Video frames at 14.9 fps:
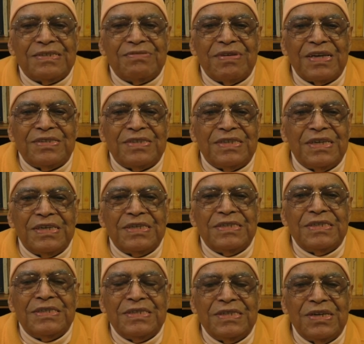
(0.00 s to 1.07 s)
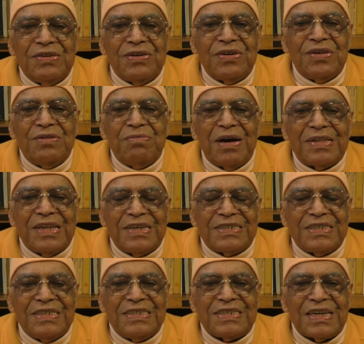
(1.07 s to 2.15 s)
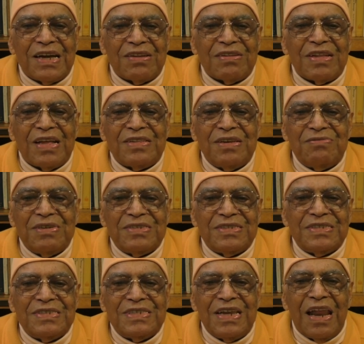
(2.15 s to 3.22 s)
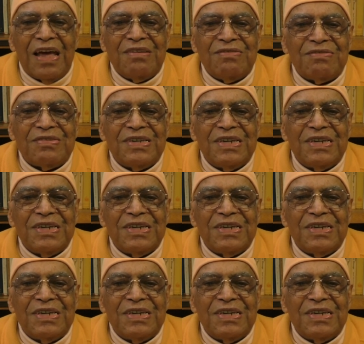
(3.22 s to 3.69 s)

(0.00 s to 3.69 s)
by seeing the Holy Mother Sri Sharada Devi's life,